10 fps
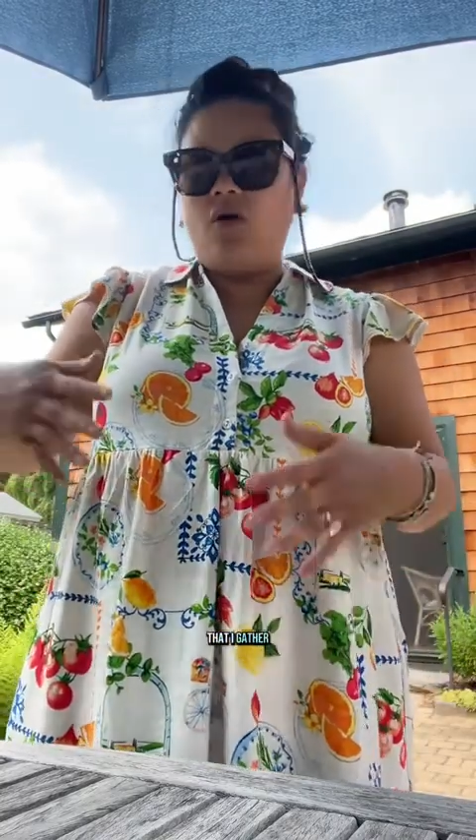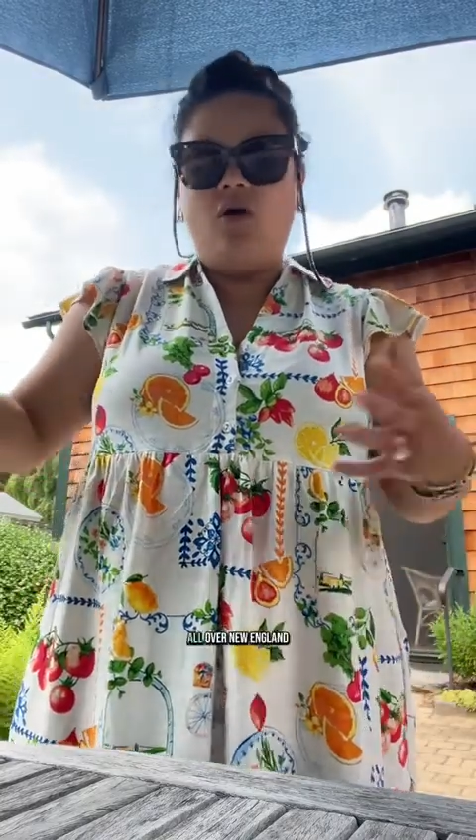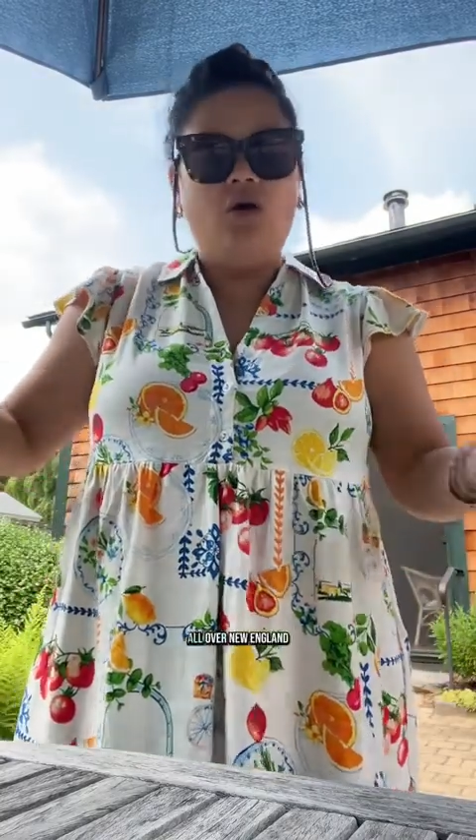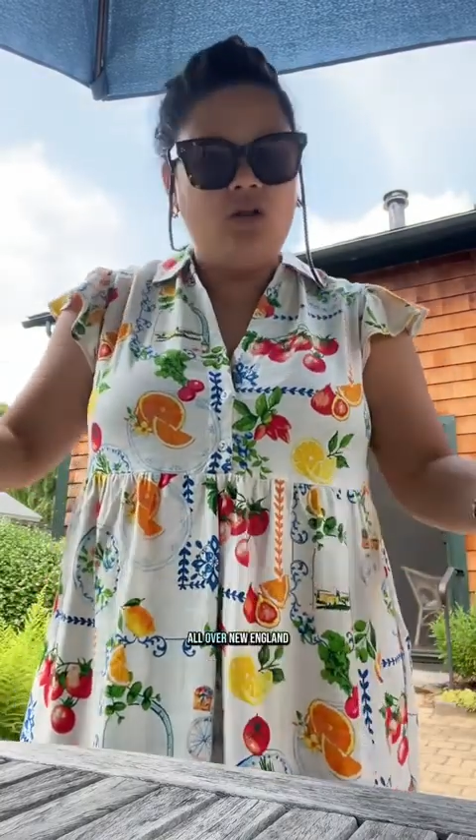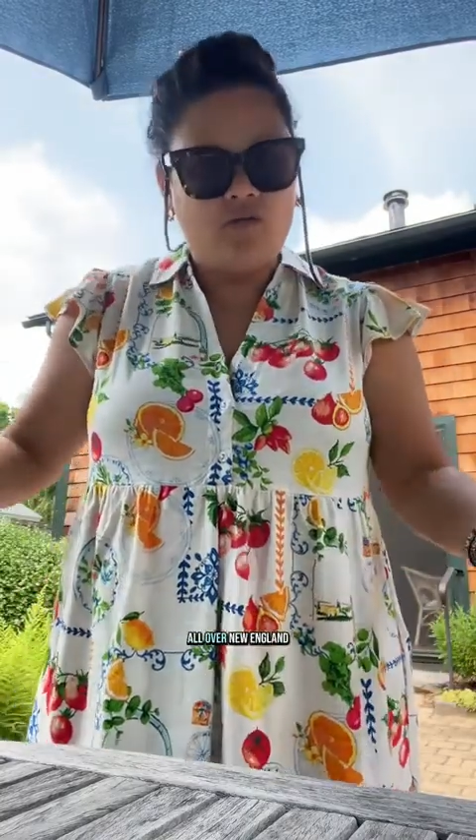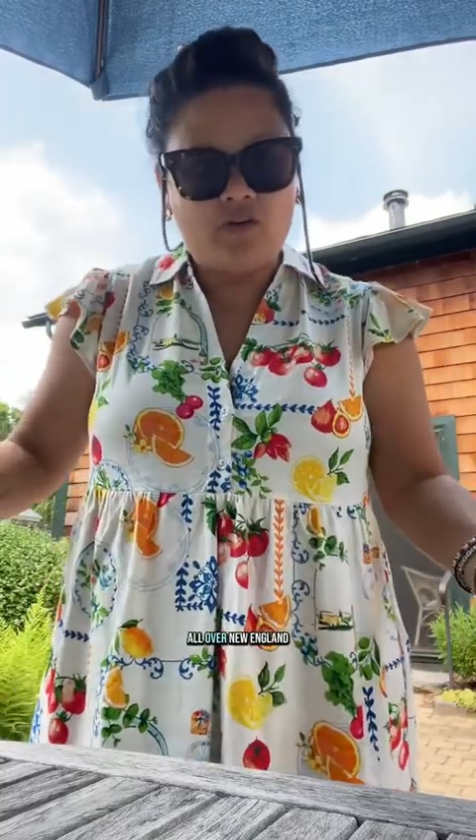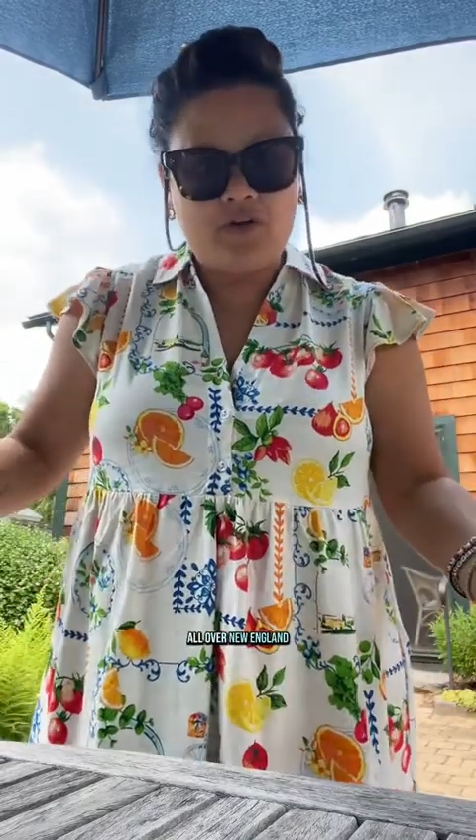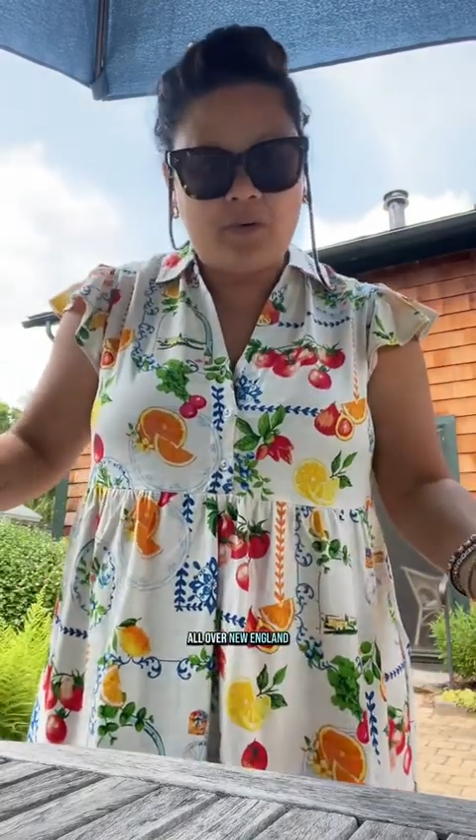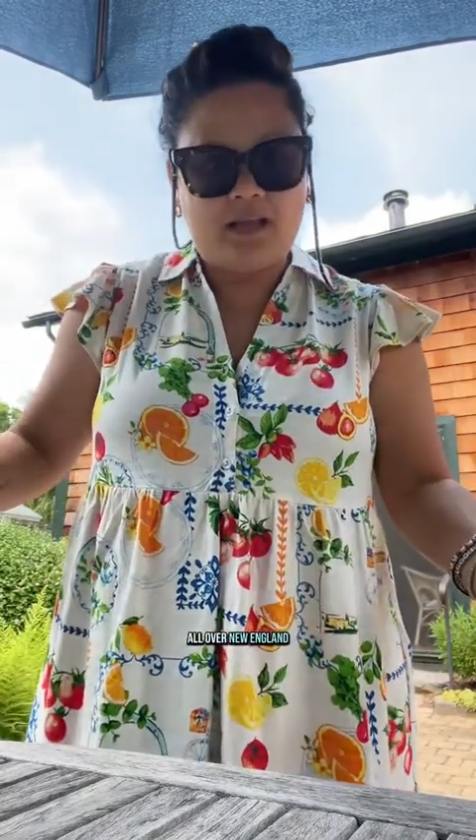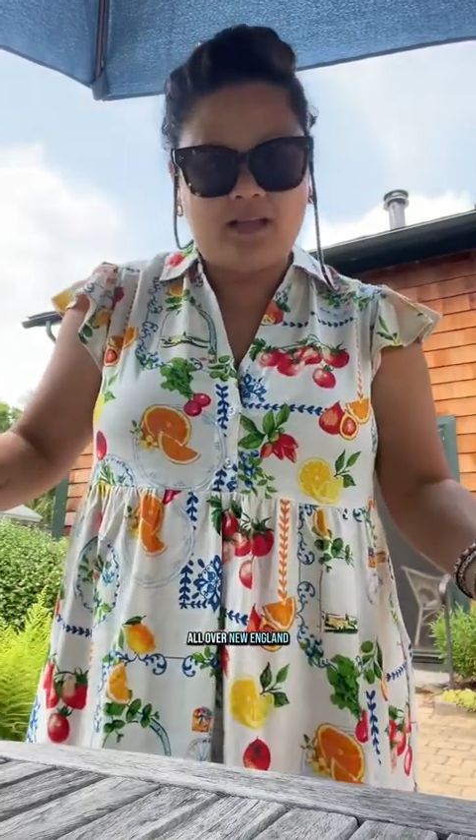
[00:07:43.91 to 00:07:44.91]
all over
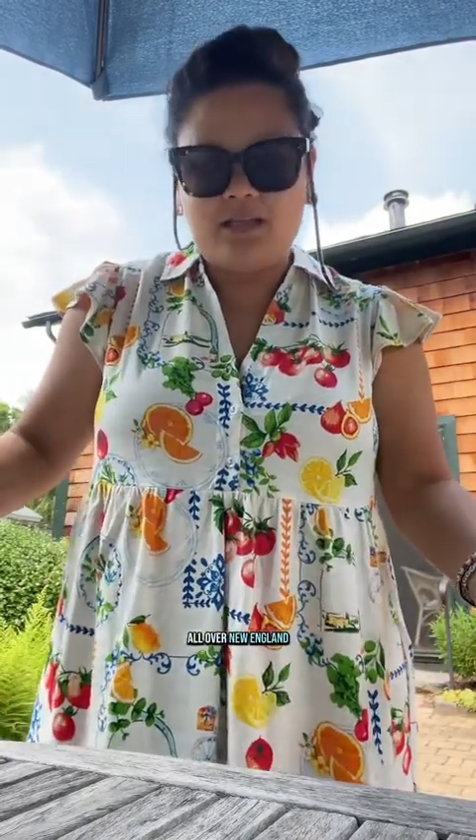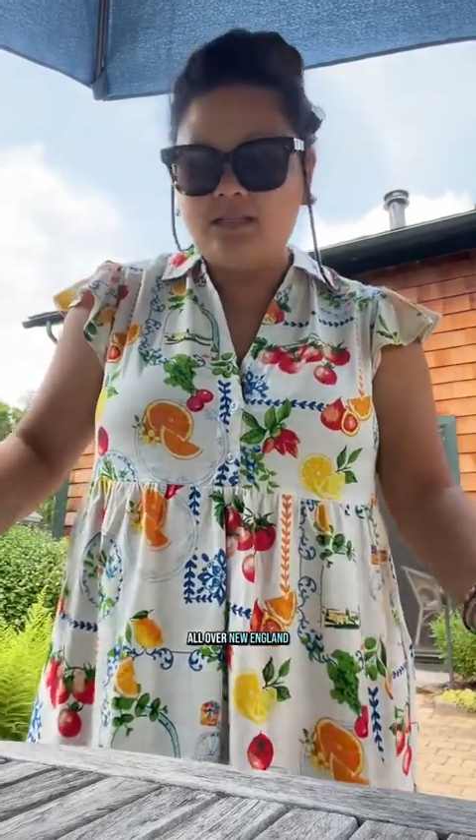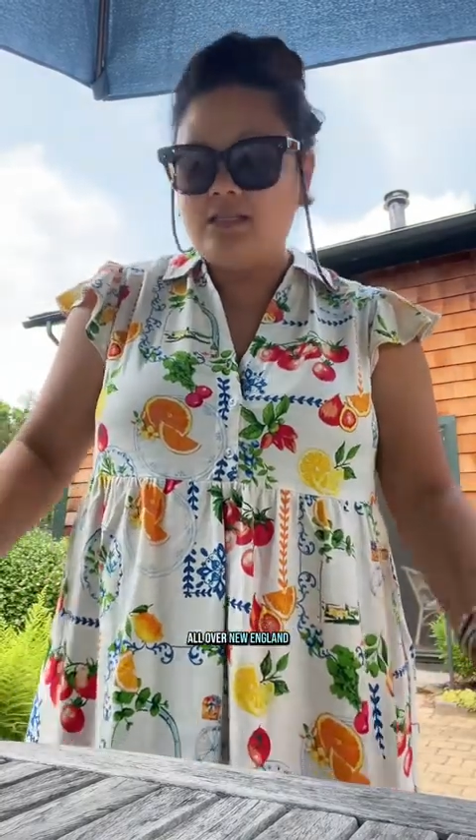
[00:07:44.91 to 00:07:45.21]
New England,